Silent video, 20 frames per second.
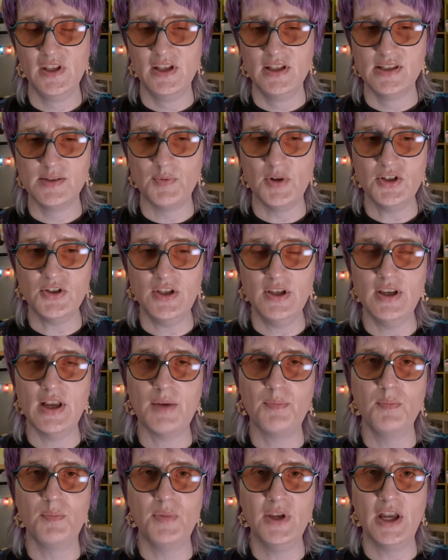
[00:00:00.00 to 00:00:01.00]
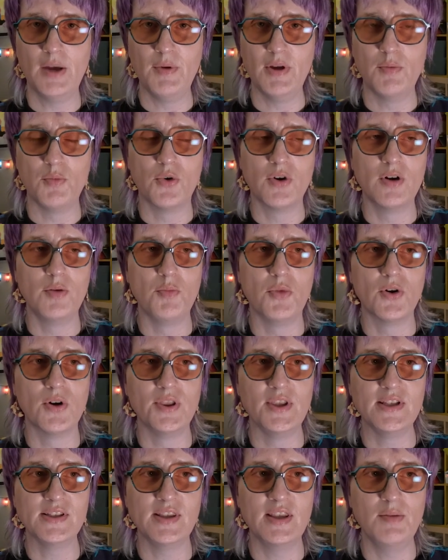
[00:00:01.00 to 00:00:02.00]
especially becoming more and more in
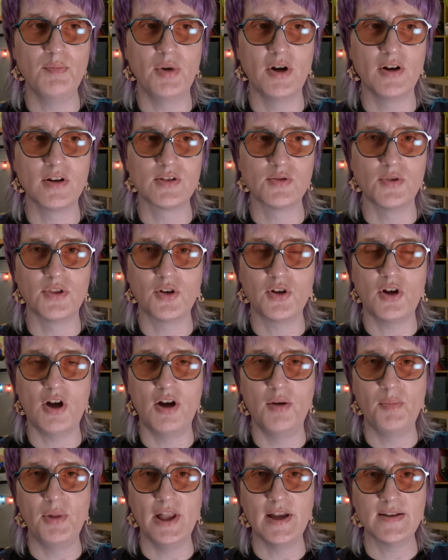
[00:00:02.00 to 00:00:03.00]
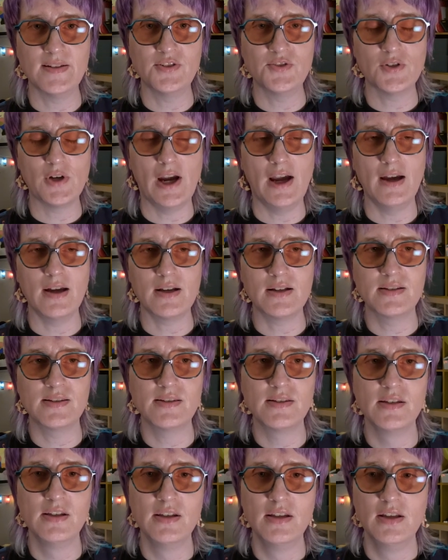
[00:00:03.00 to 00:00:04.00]
these theme parks with complex tracks